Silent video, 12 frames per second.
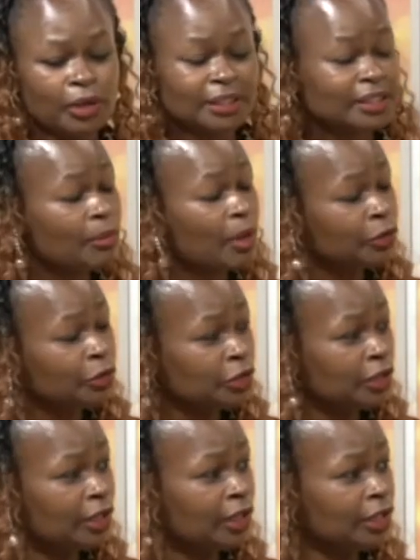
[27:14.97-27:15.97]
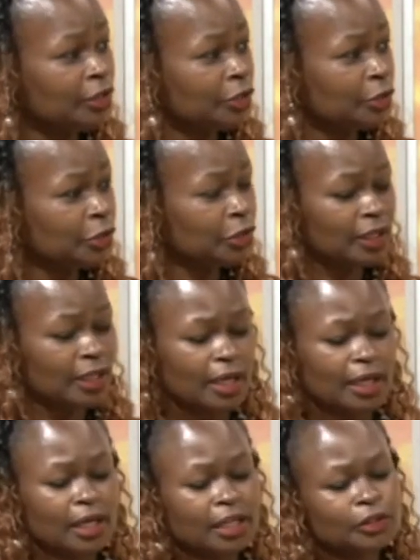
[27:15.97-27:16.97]
it's about
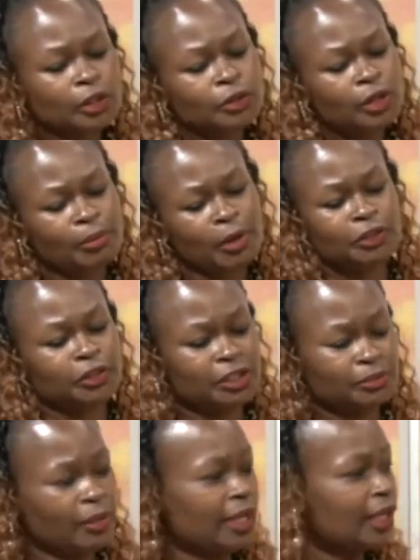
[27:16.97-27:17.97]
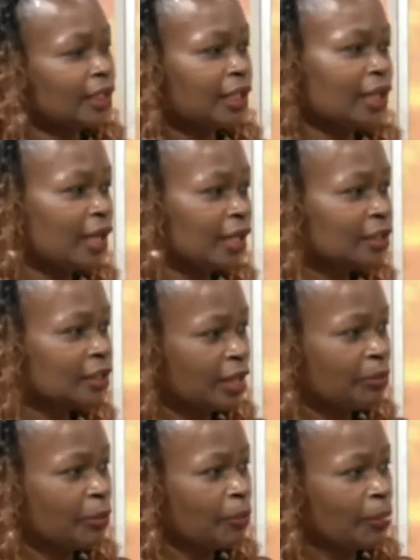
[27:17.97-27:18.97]
intuition, it's also about just making the next
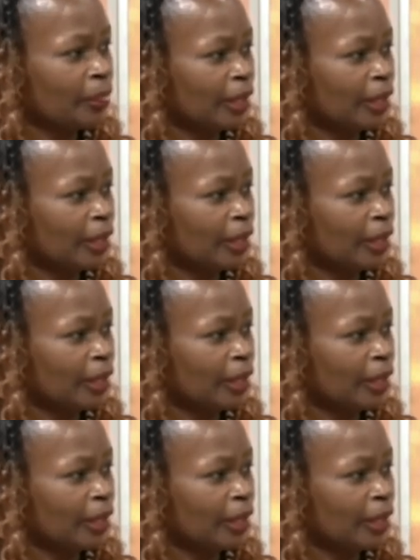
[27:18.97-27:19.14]
step.